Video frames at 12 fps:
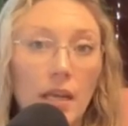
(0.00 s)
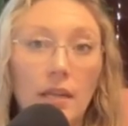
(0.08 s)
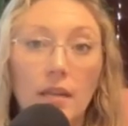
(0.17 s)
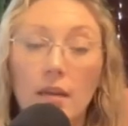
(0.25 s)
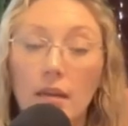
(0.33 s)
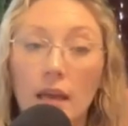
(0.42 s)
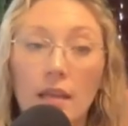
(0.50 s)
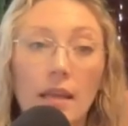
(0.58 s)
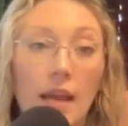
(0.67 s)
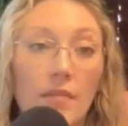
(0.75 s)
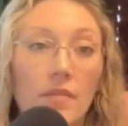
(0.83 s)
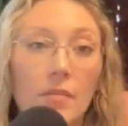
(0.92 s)
And again, they
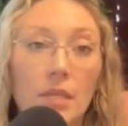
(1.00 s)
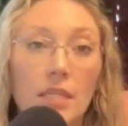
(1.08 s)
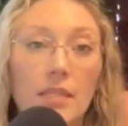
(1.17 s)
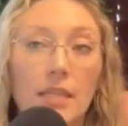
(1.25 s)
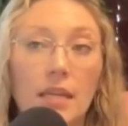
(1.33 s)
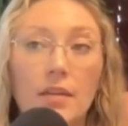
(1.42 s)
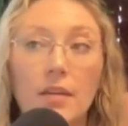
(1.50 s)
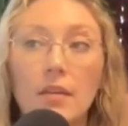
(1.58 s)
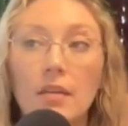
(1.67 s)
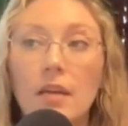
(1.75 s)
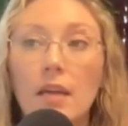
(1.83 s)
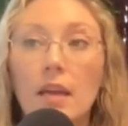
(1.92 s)
have to meet a
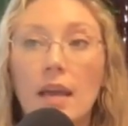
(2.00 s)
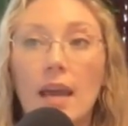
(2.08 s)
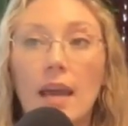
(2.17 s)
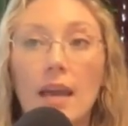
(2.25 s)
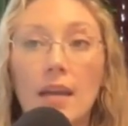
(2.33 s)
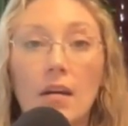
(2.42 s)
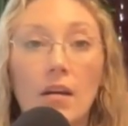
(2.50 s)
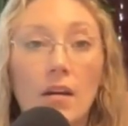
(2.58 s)
standard, and